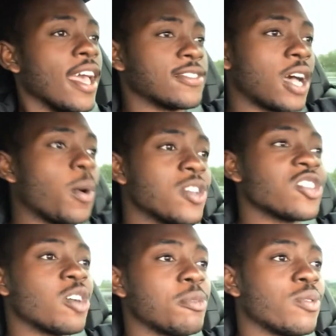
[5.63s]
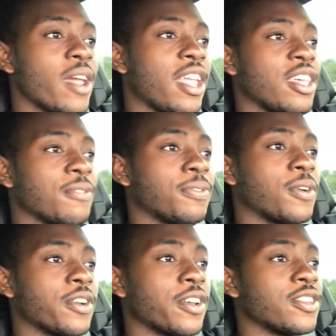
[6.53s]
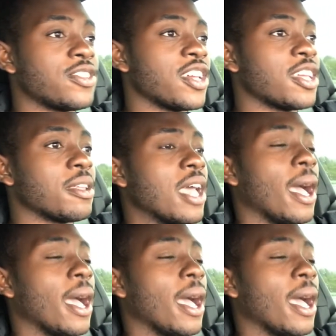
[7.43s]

It's always gonna be rainy in Florida and shit,